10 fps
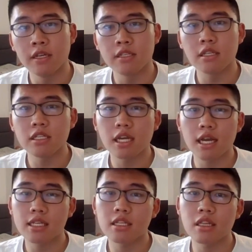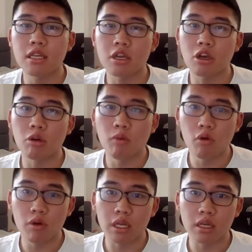such as the
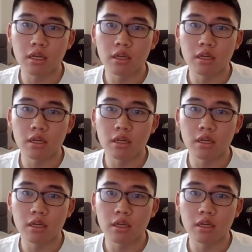hikikomori,